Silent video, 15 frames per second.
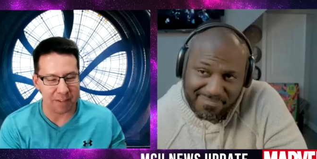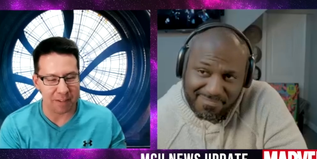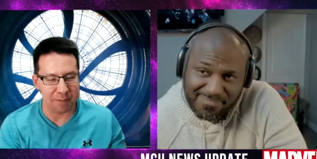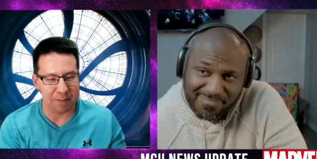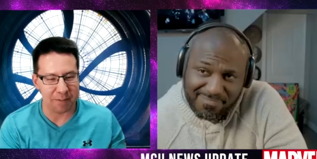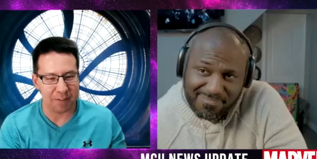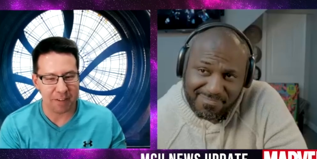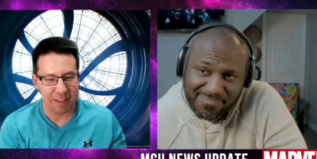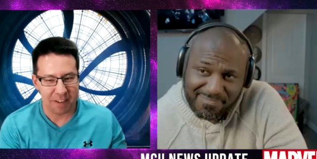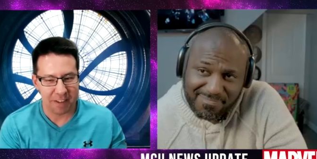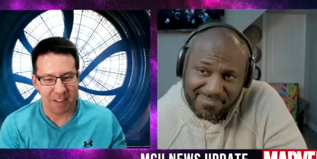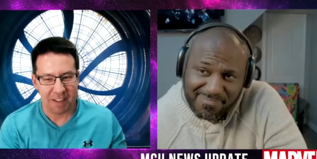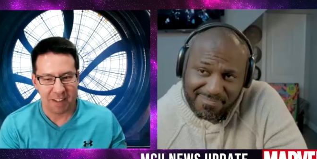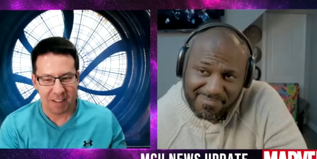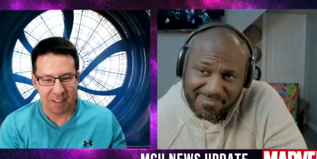Speaker 1: bit of,
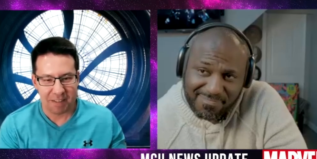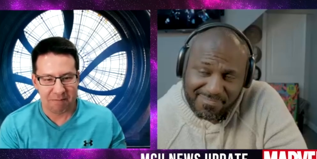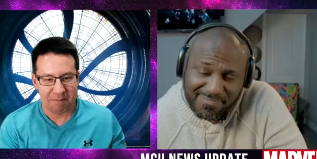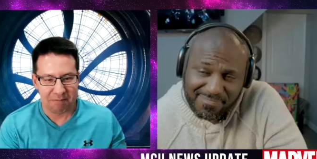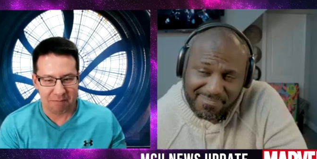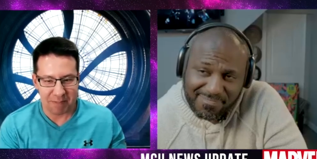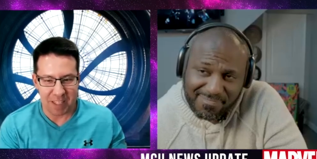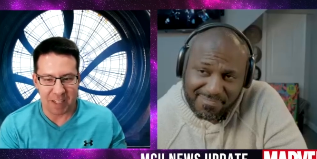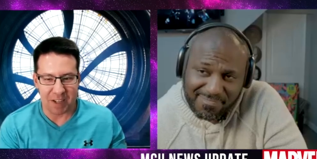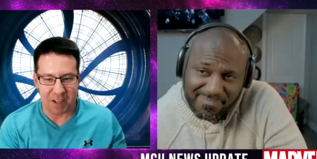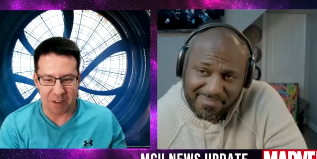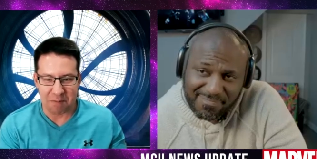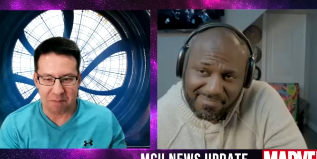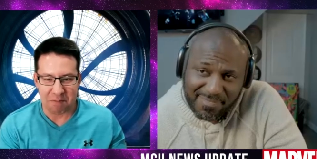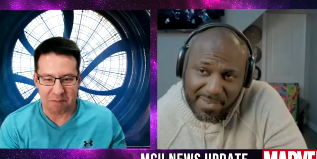
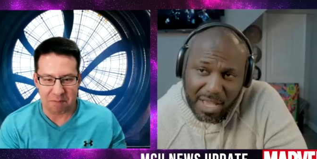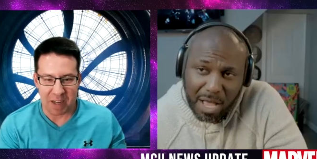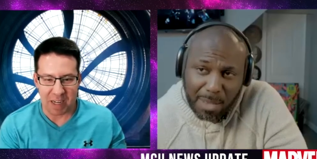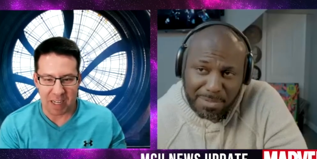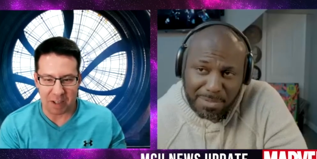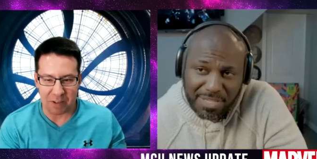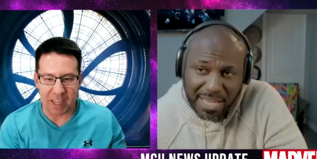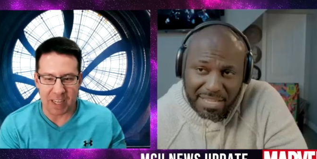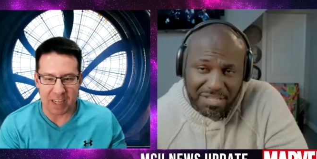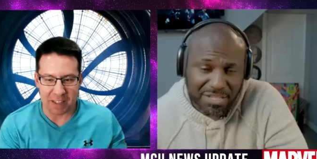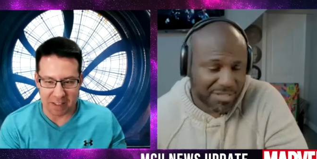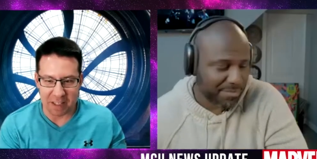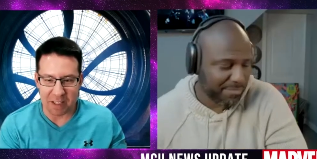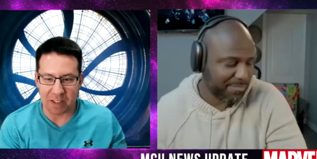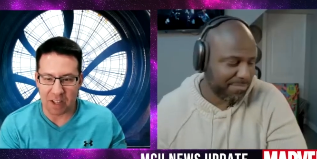you know,
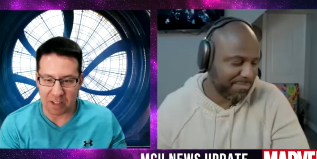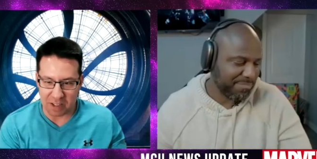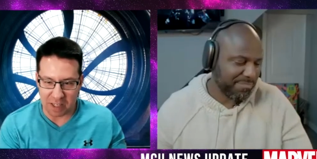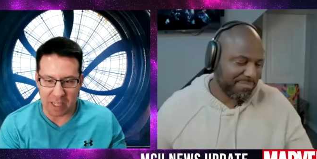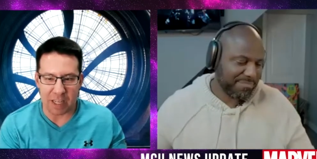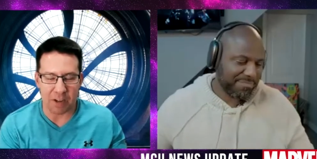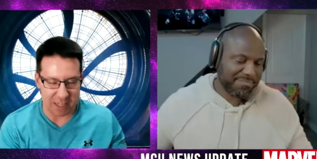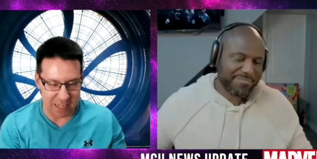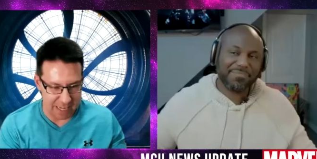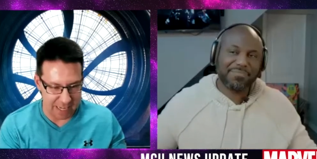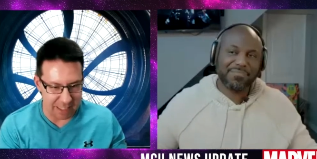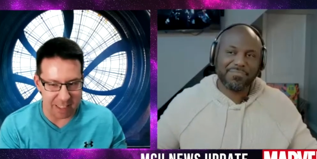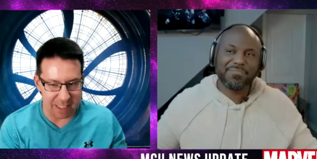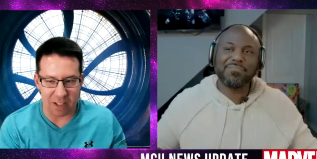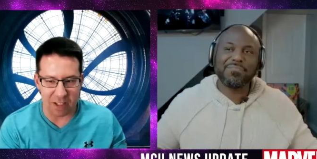obsession. He'll get a little un-
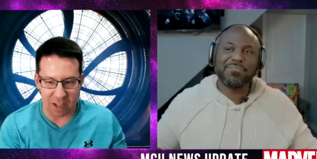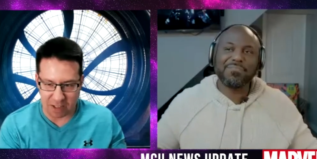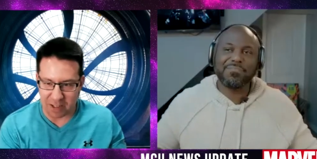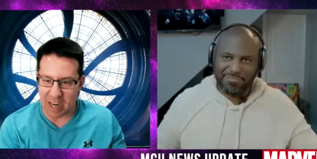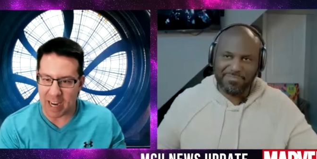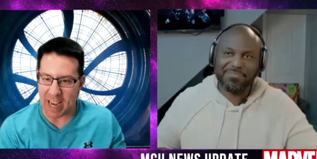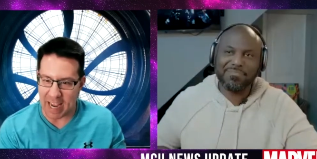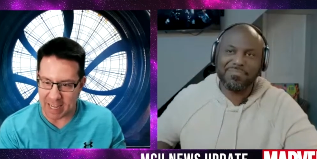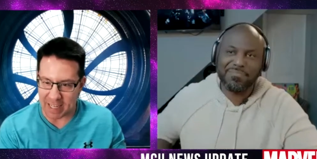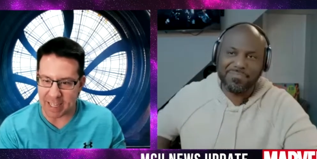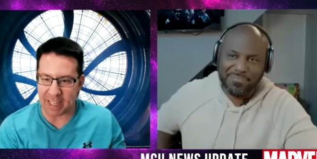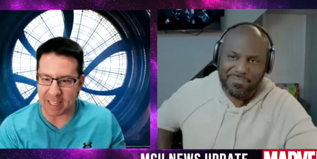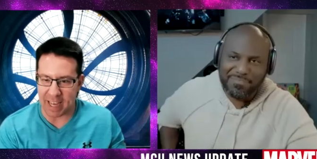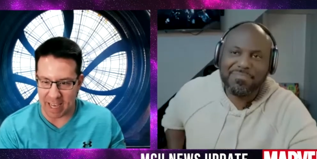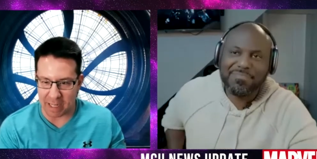he'll get a little
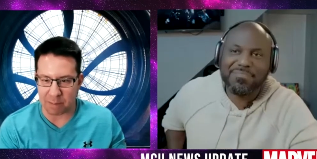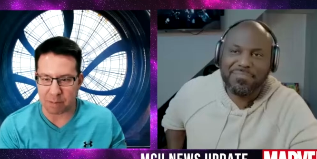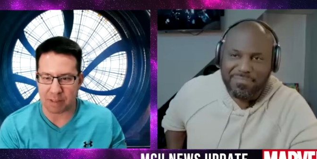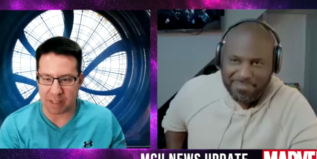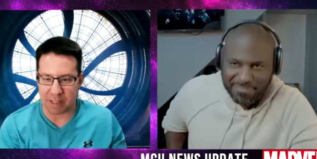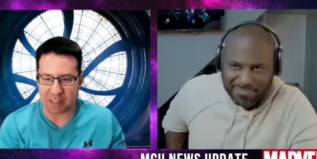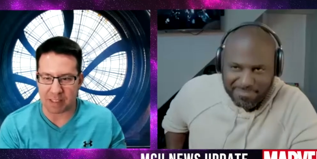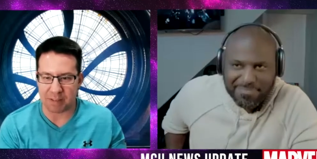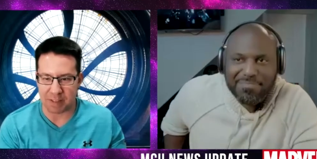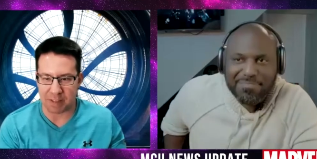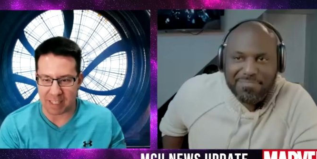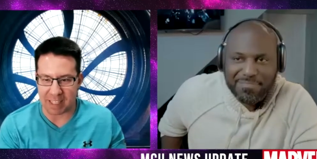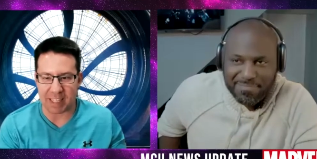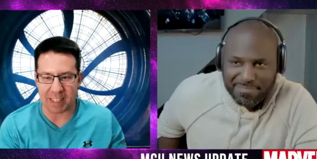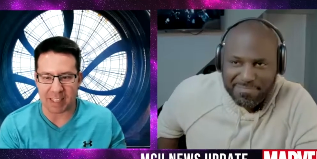underhanded and
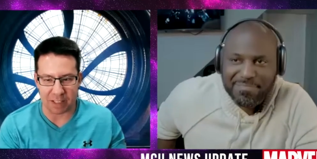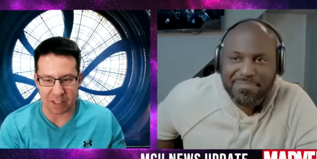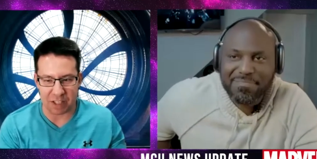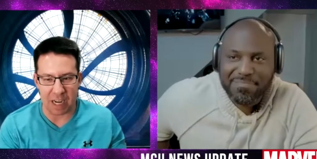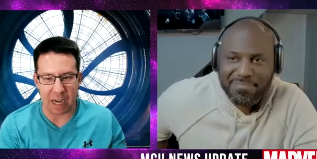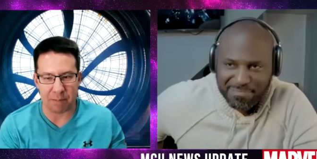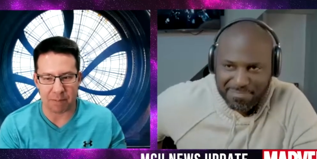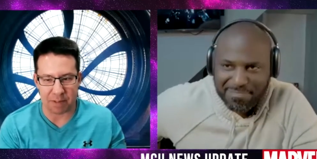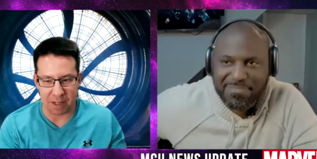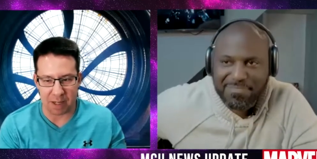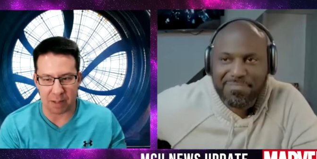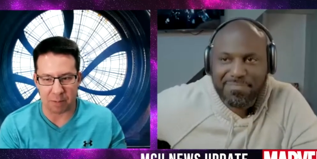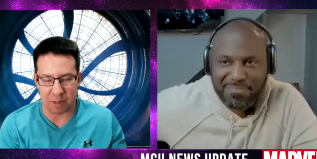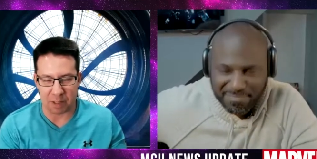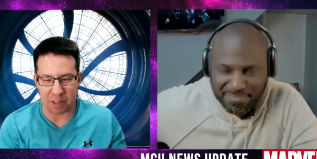obsessive to get the
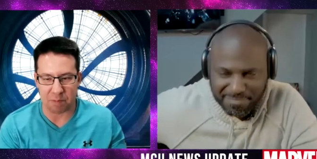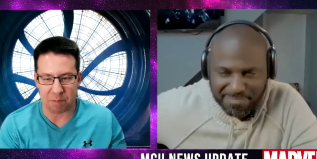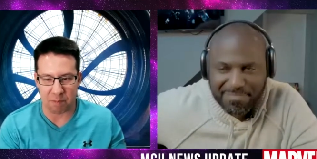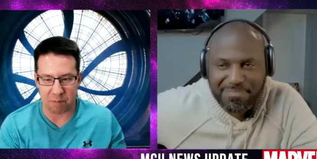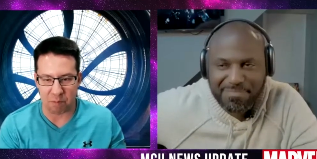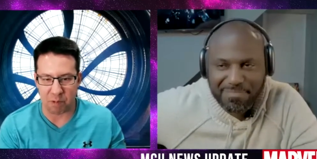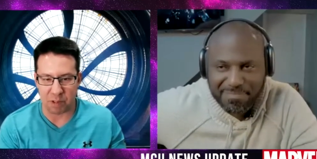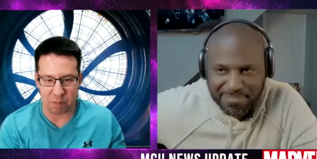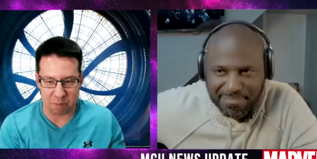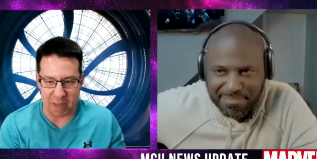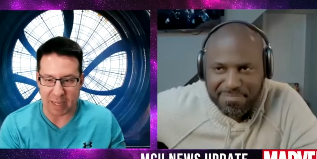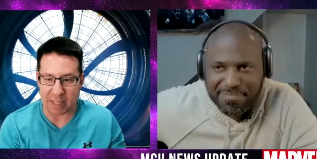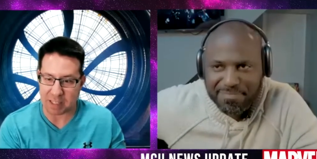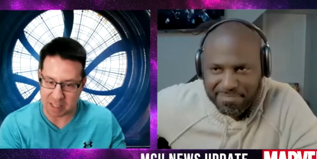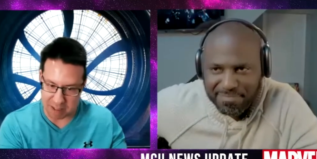job done, which
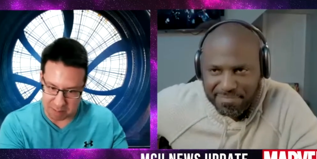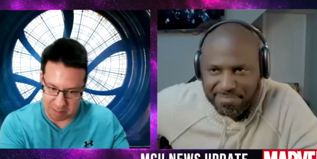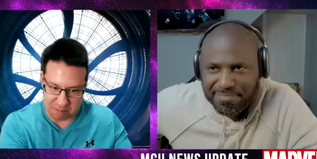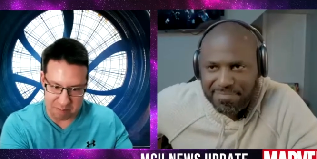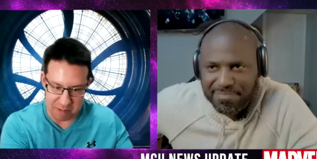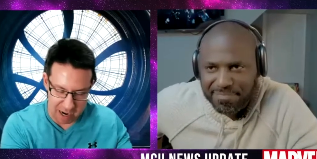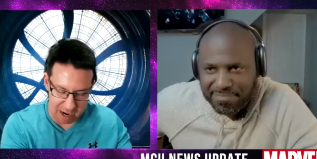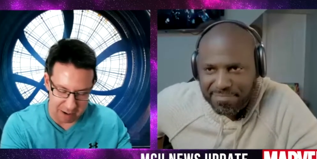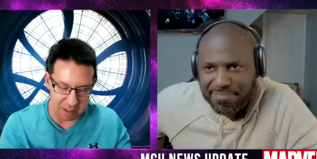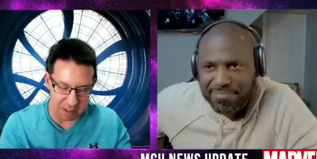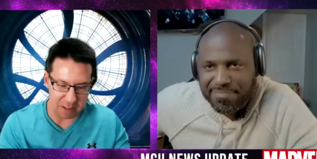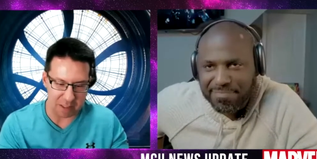which makes him